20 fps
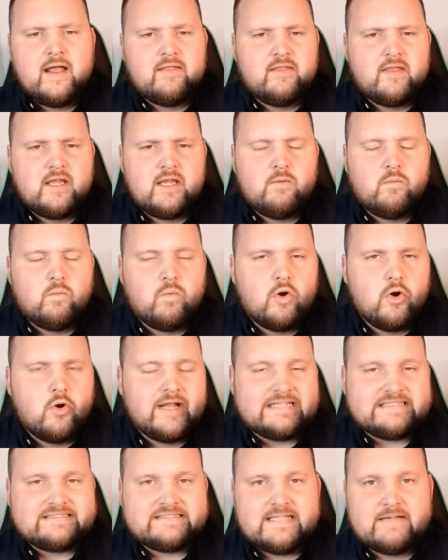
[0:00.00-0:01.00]
The world
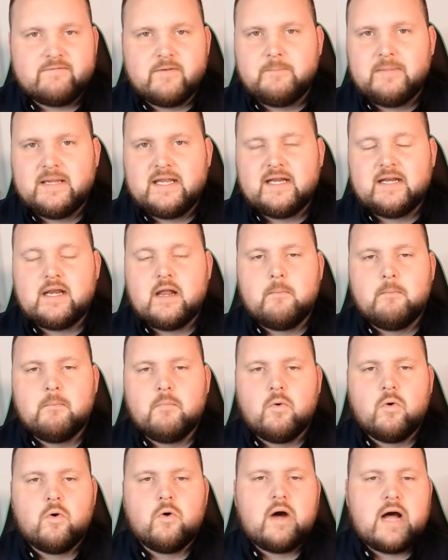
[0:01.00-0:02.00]
has never been
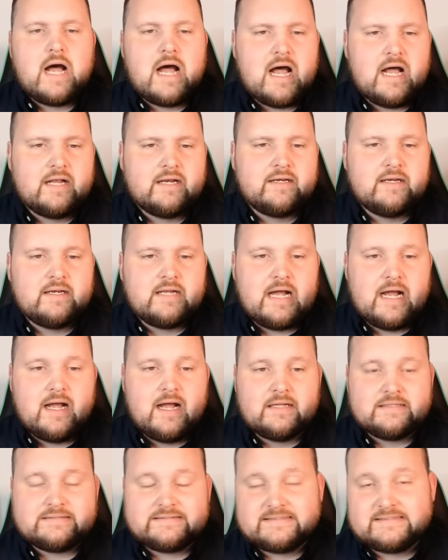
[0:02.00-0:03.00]
more
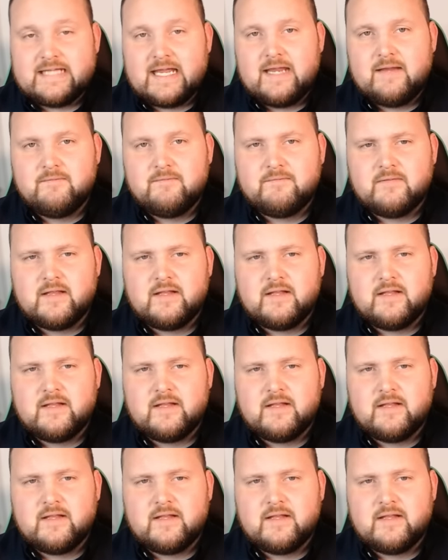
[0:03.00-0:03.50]
unsafe.